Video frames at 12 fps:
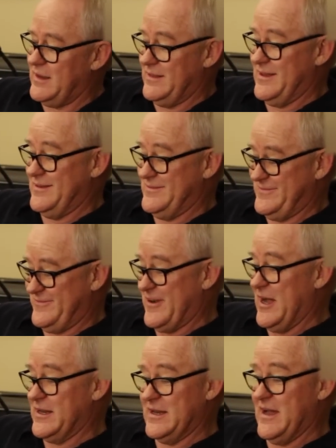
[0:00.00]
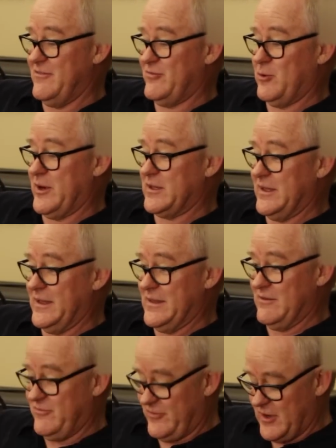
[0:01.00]
and then find an F quickly, and
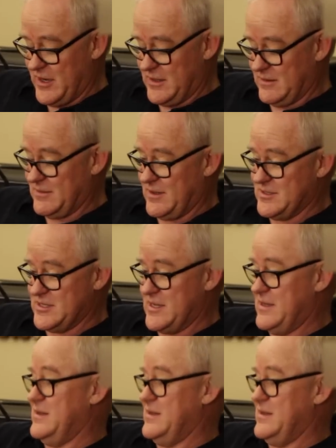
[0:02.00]
then find a D,